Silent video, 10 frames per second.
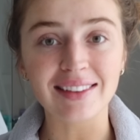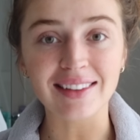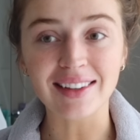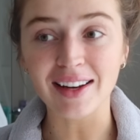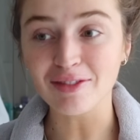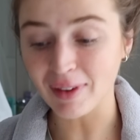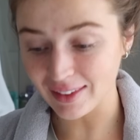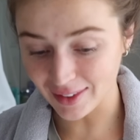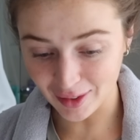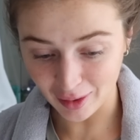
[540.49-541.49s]
That's kind of
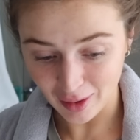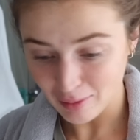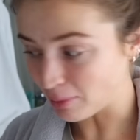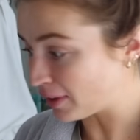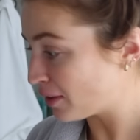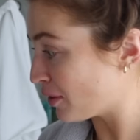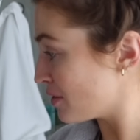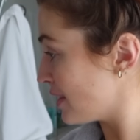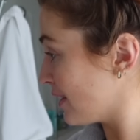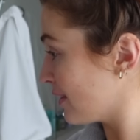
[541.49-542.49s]
my little morning
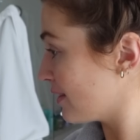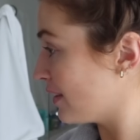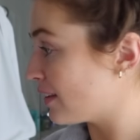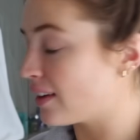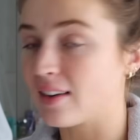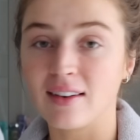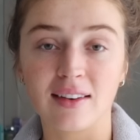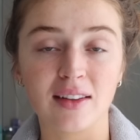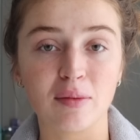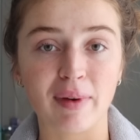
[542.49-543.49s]
routine in here
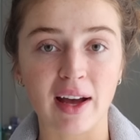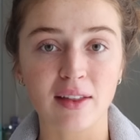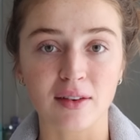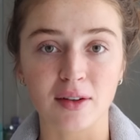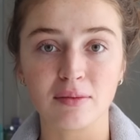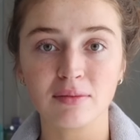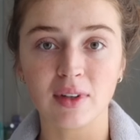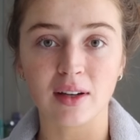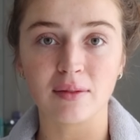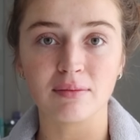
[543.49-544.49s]
in the bathroom.